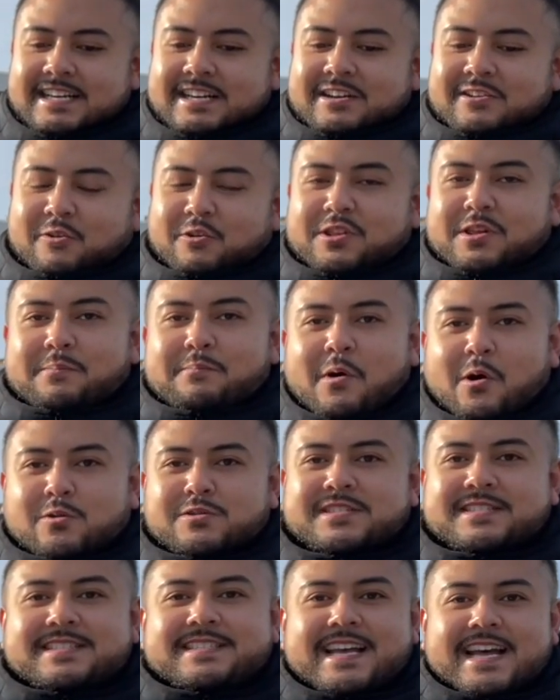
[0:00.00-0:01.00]
or the
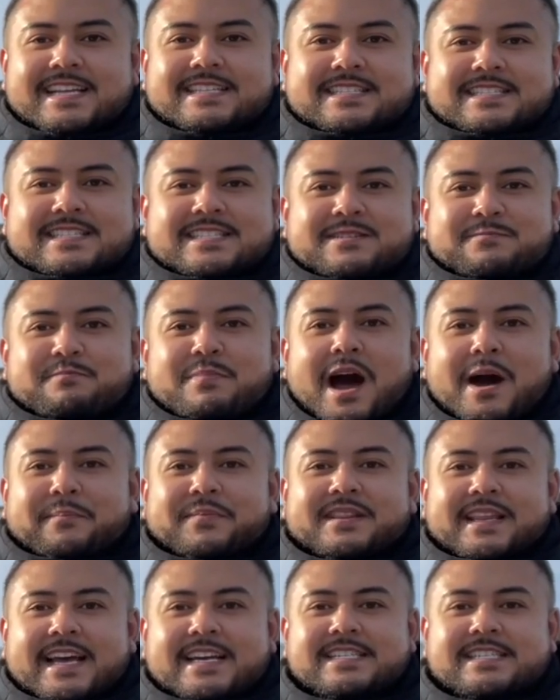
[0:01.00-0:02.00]
most dense
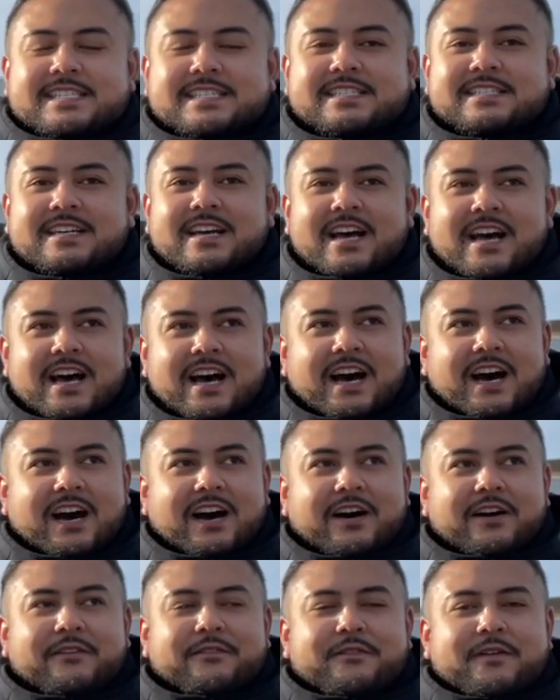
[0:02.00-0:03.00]
population
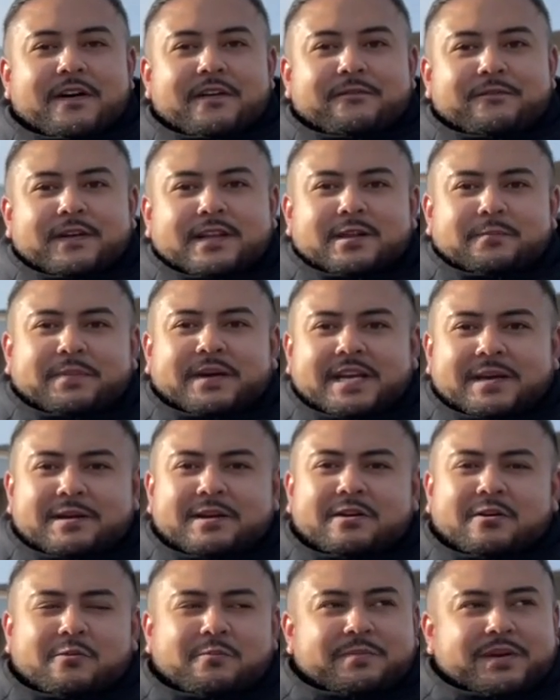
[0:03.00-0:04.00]
of
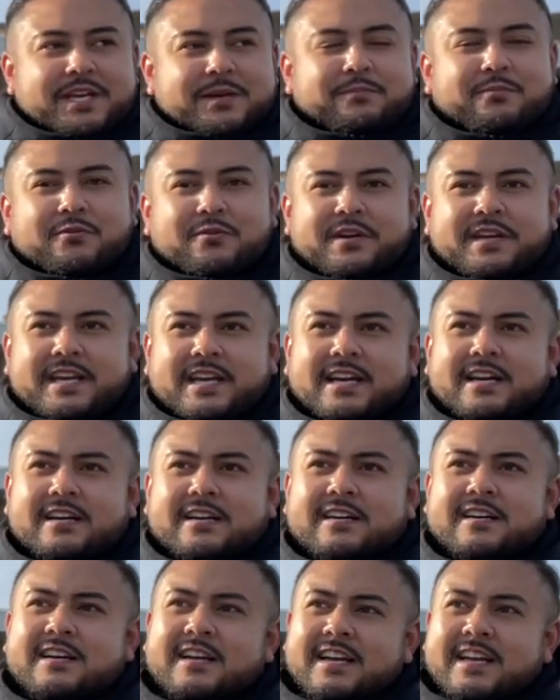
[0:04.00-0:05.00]
Filipino people
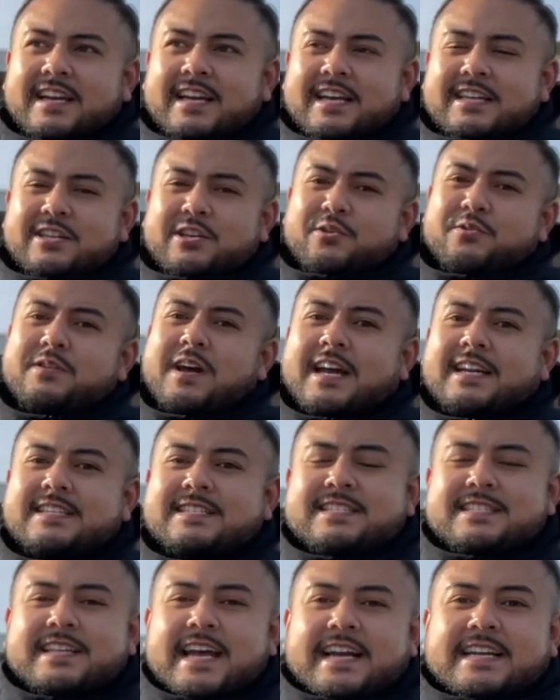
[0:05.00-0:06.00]
here in the United
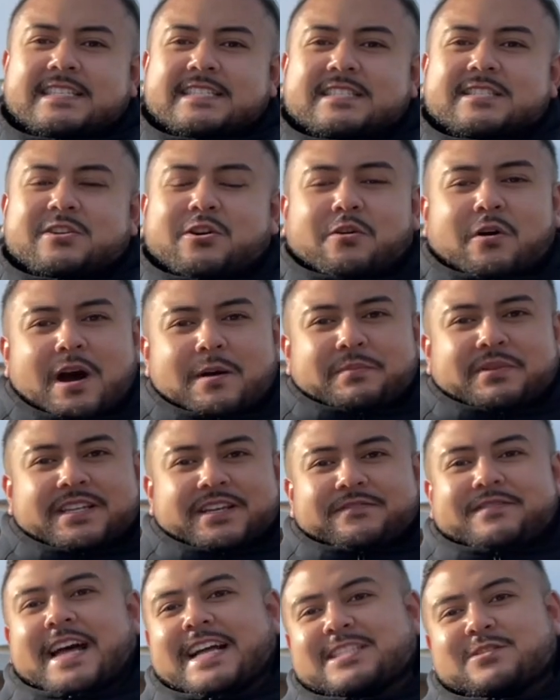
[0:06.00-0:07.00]
States. So I
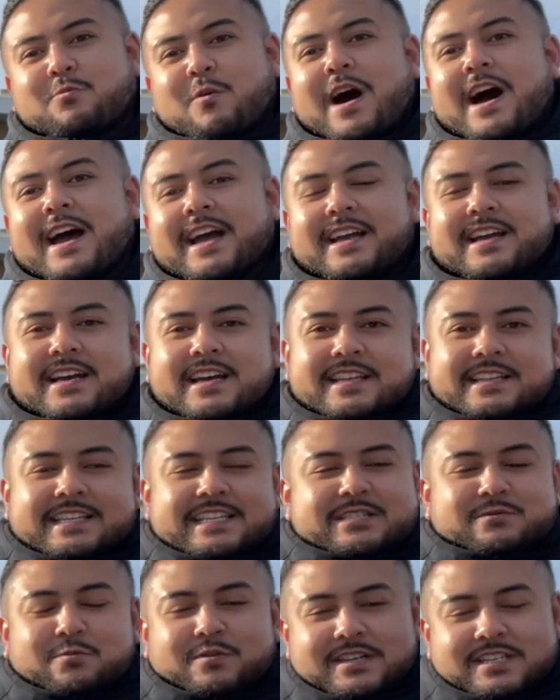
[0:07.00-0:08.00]
believe that's why
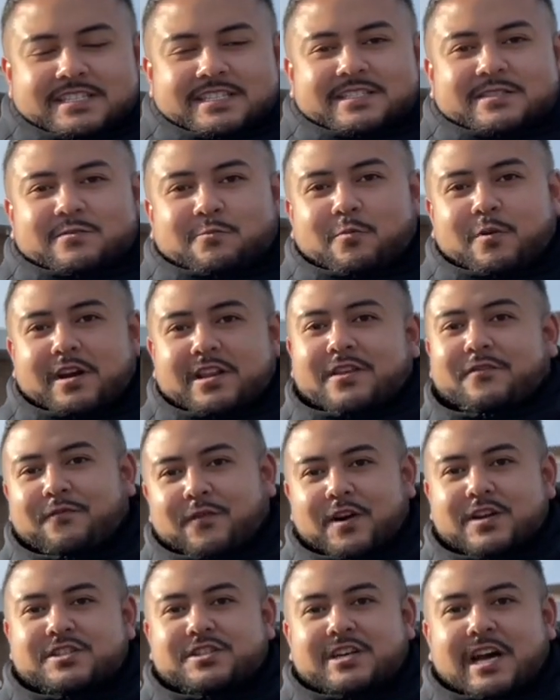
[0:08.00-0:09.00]
this was where the
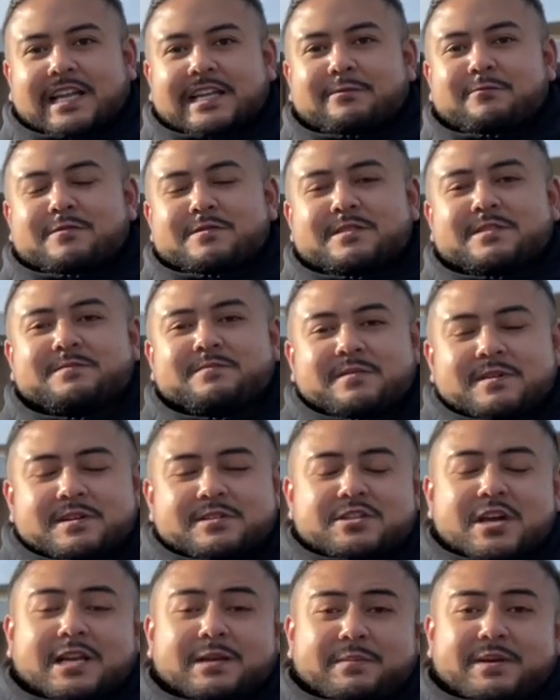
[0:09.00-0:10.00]
first
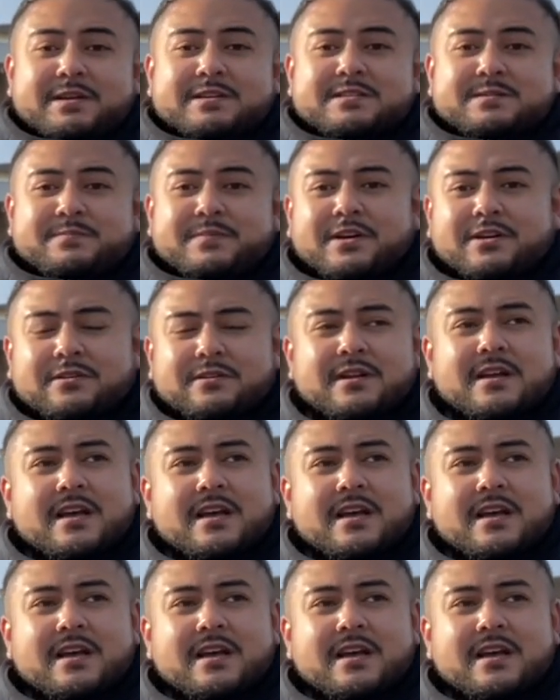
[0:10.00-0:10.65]
Jollibee is built.